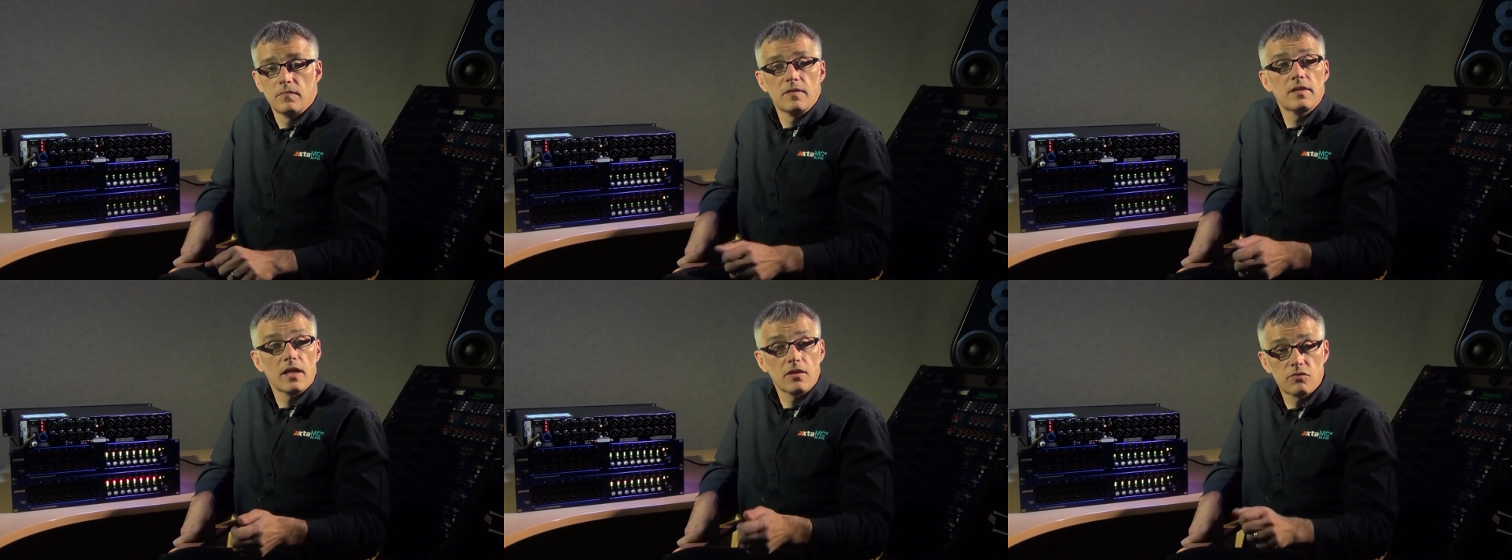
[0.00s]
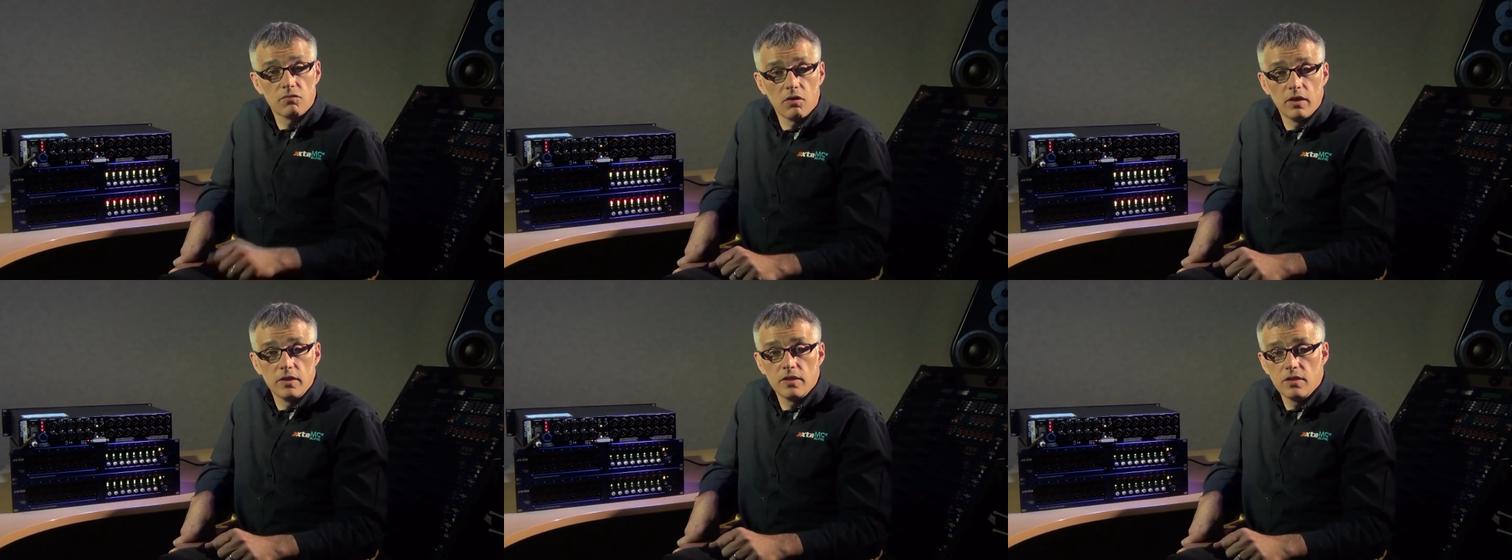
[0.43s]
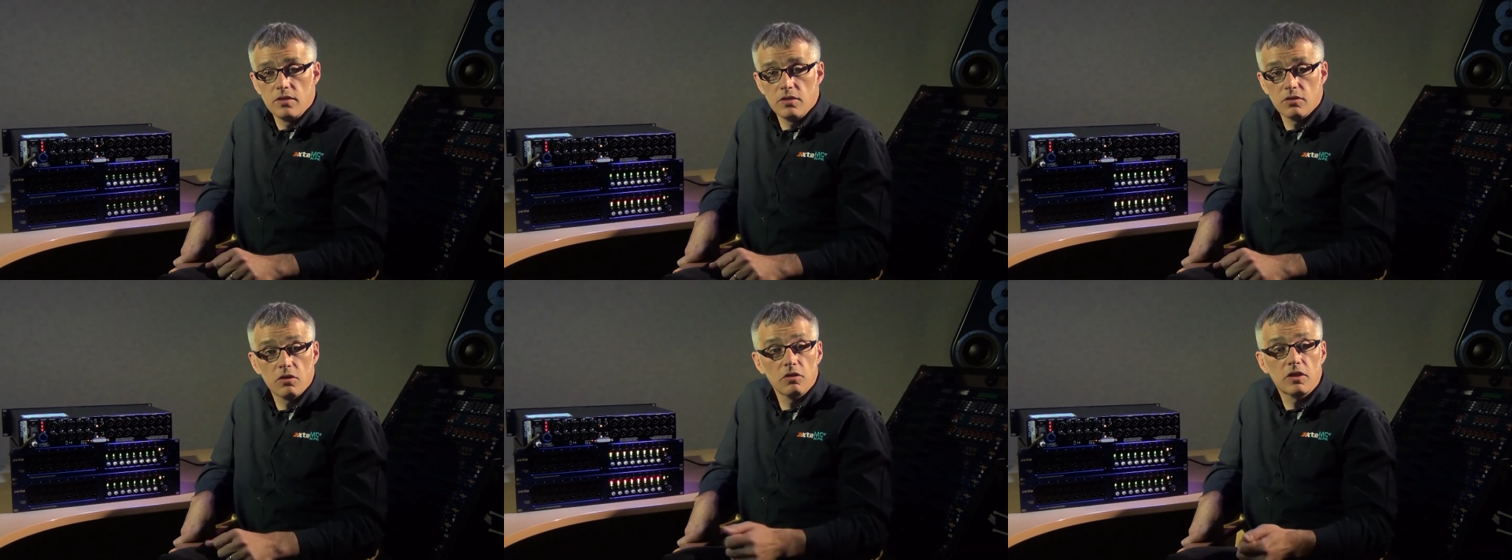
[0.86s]
That's right.
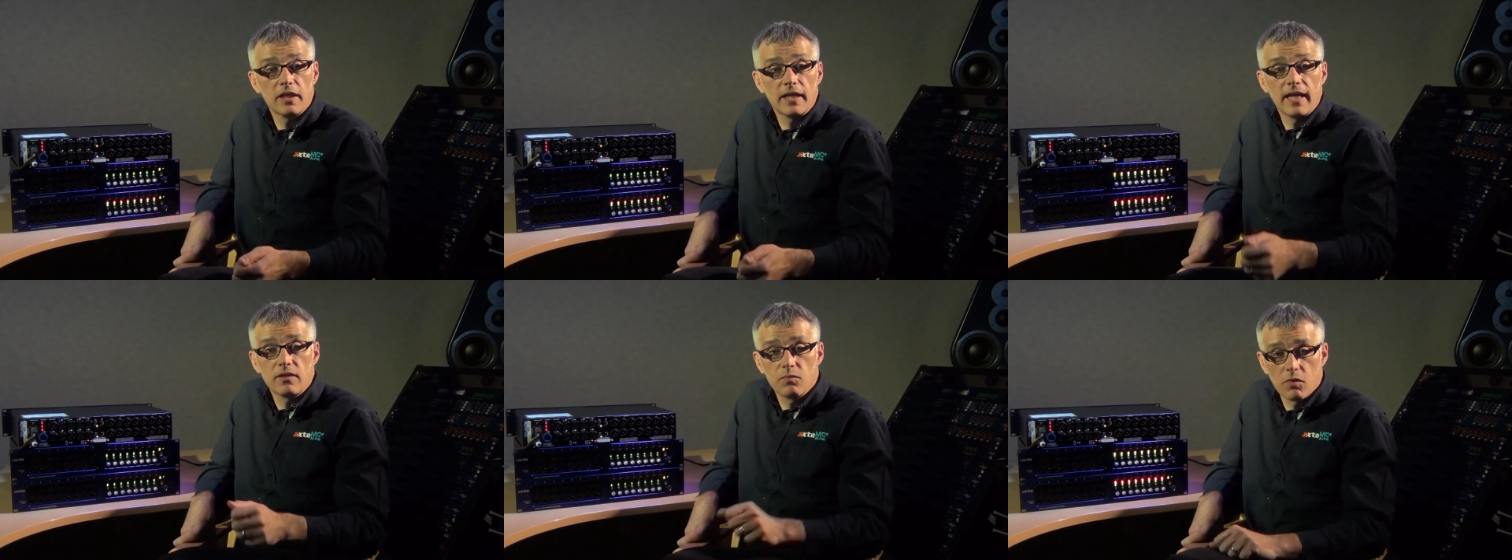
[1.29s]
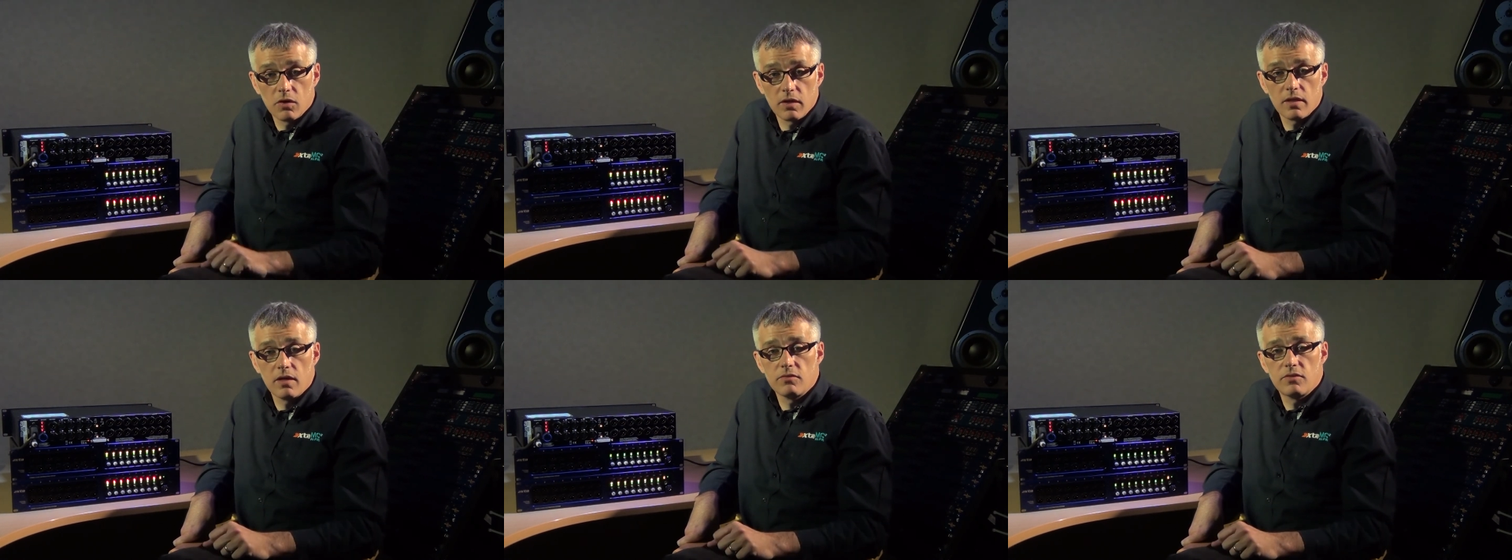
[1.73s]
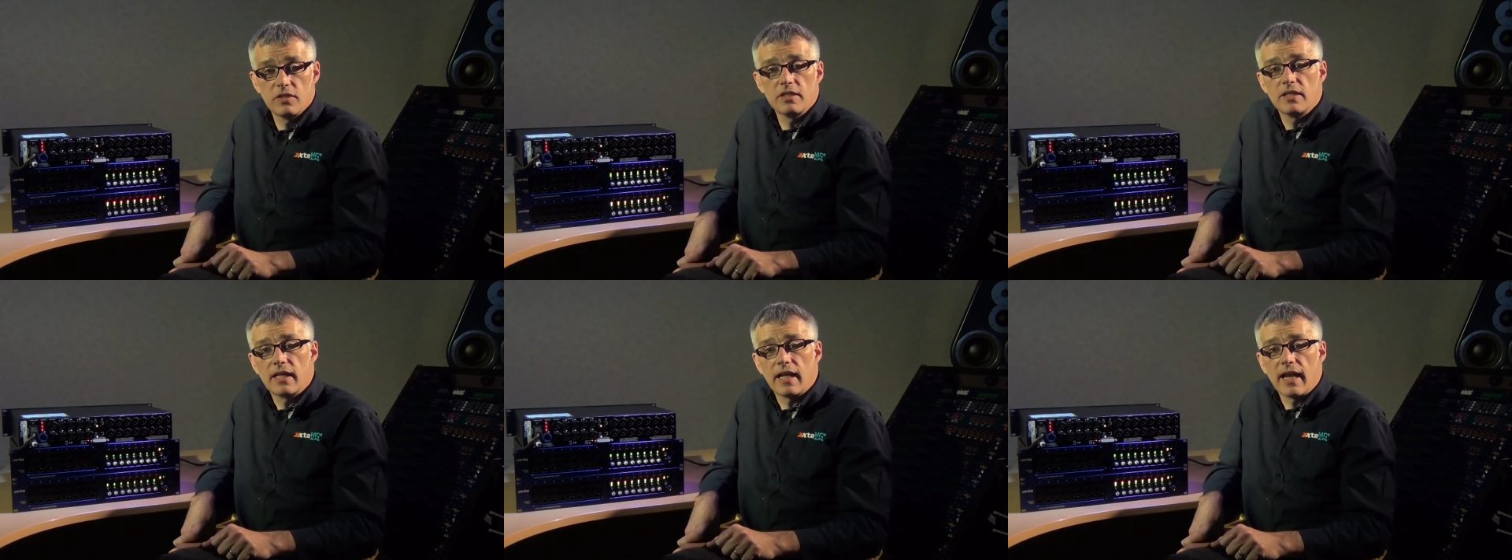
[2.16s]
You could connect one of those
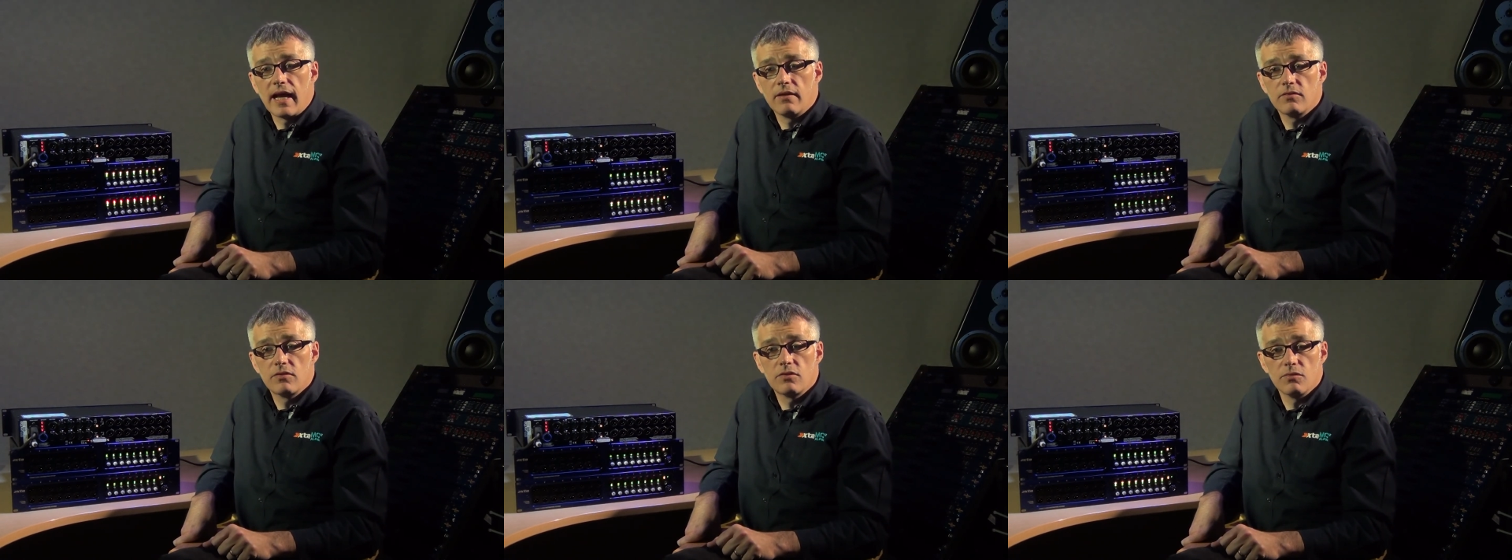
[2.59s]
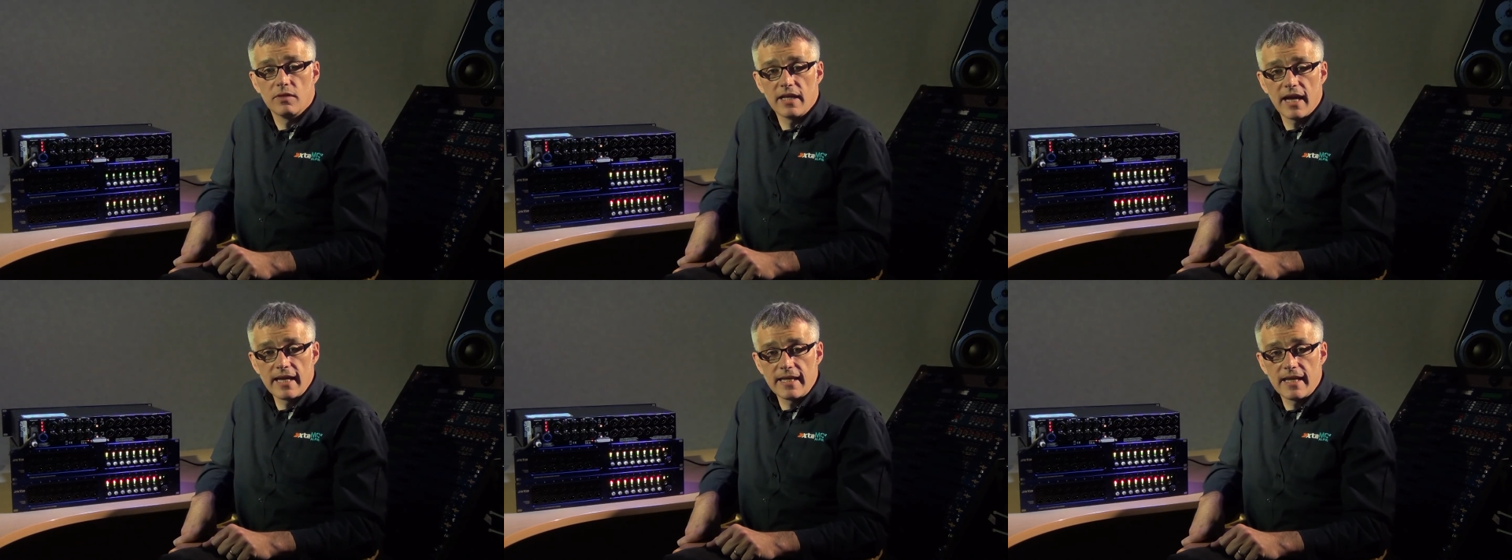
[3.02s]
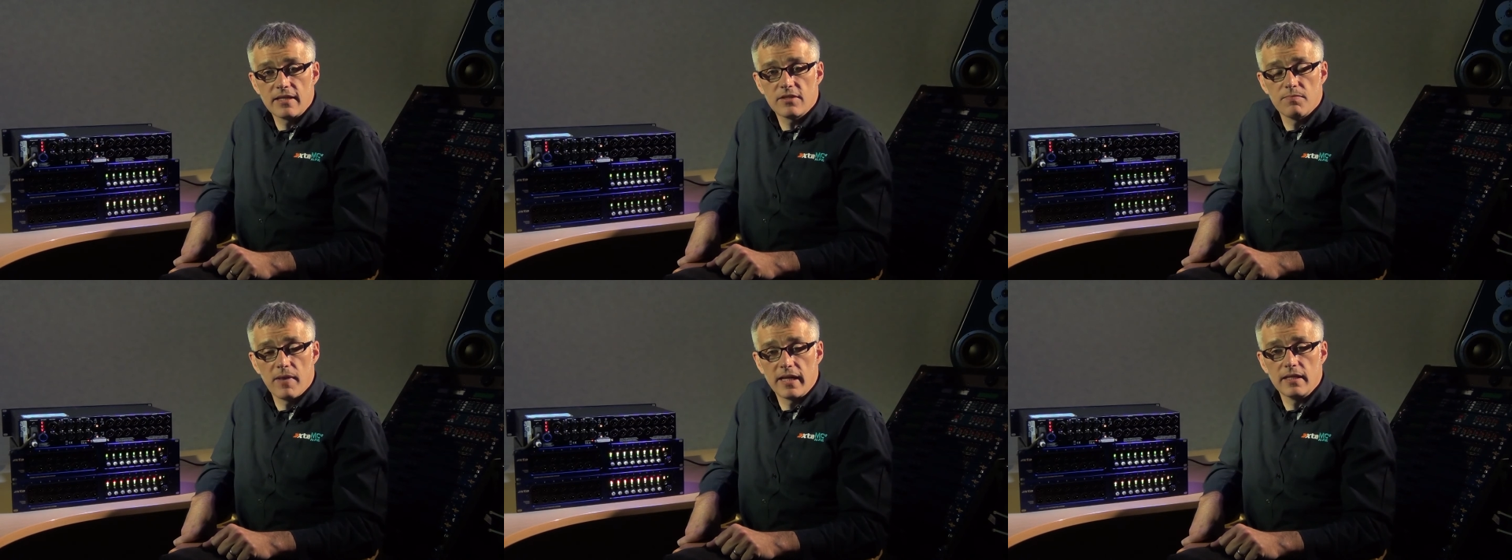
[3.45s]
digital outs to an
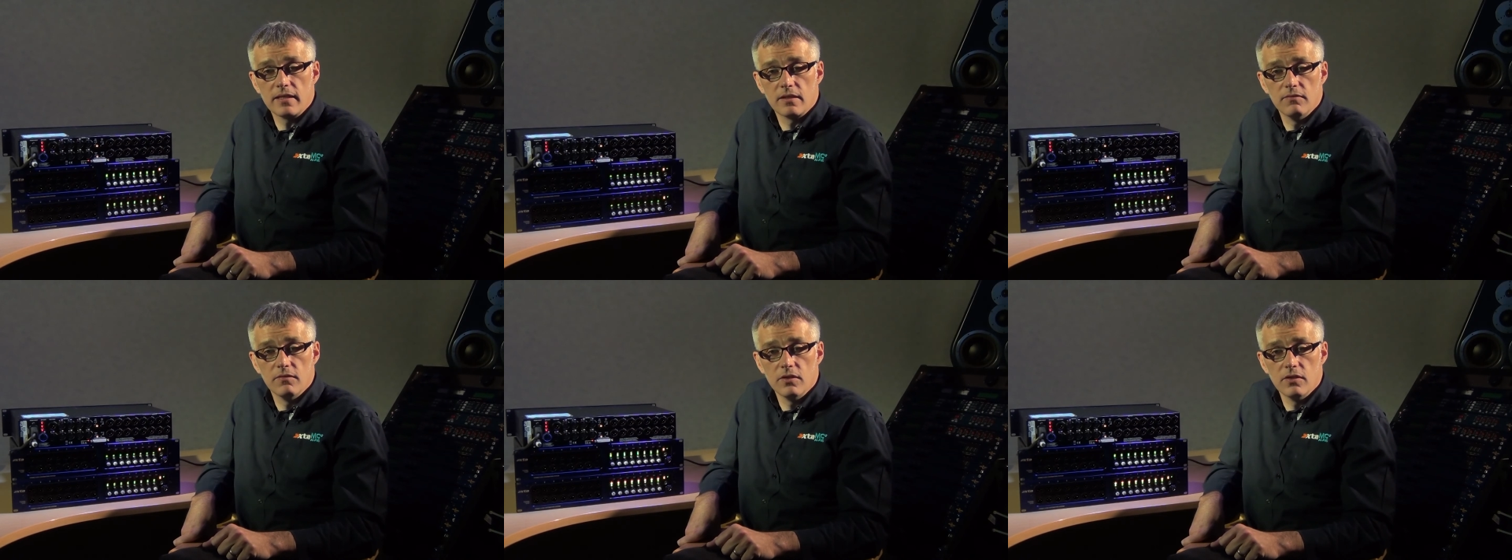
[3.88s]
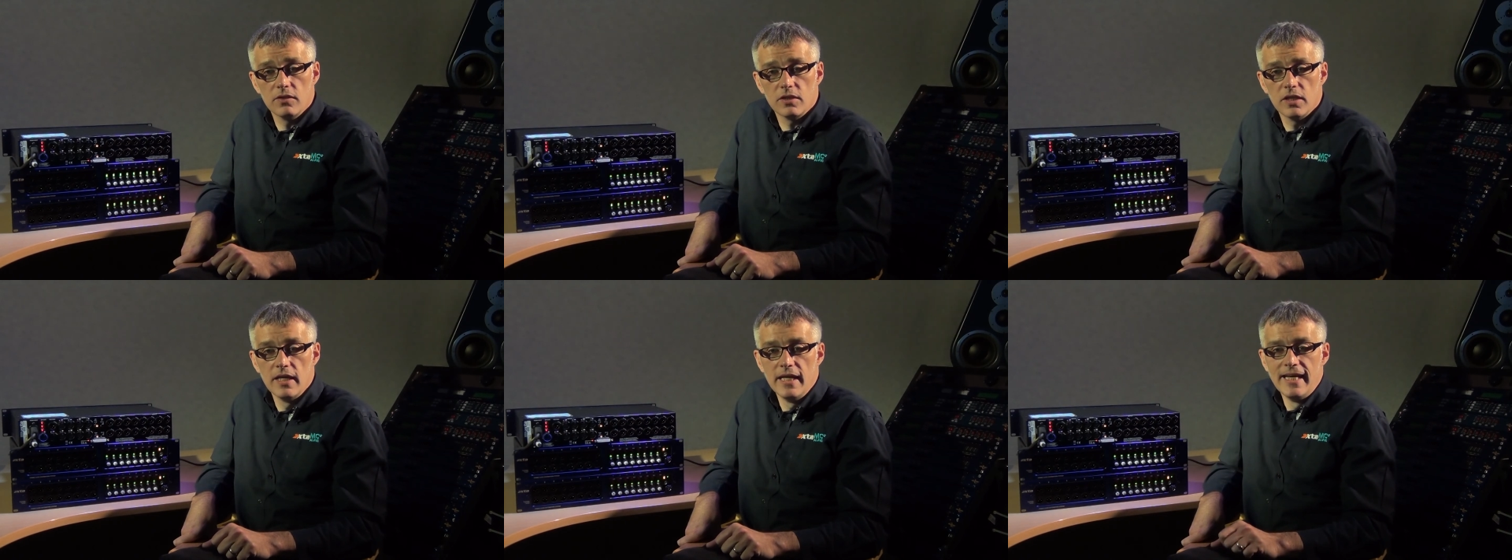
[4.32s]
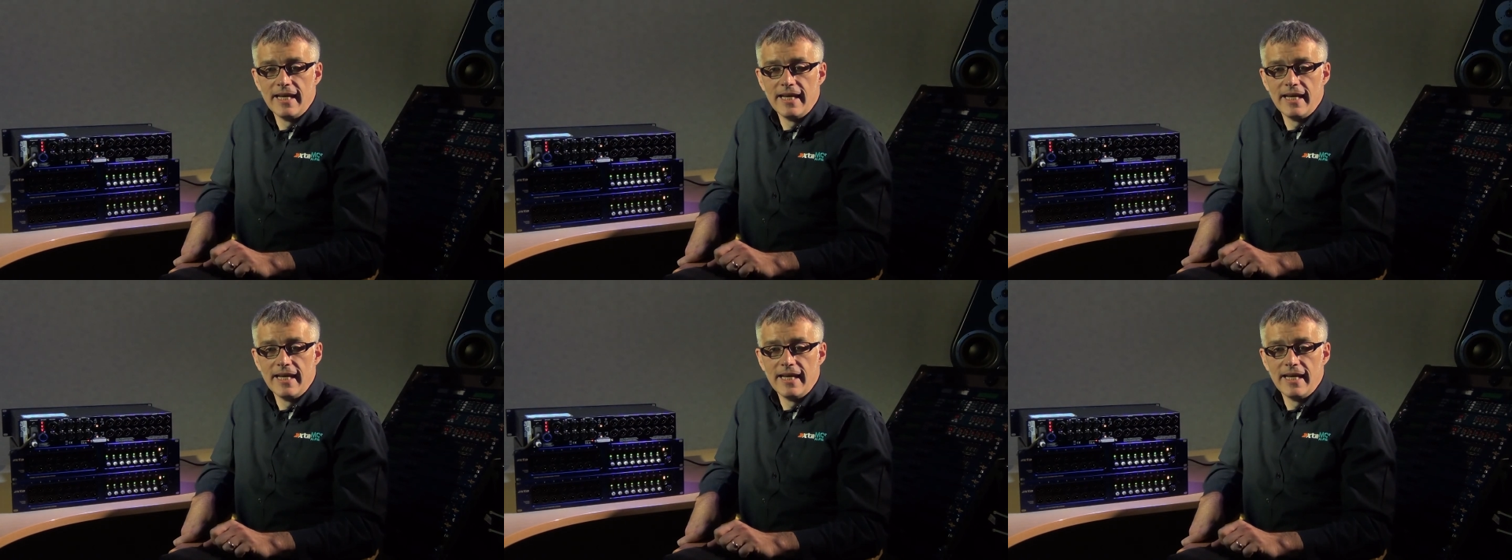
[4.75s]
AES MADI converter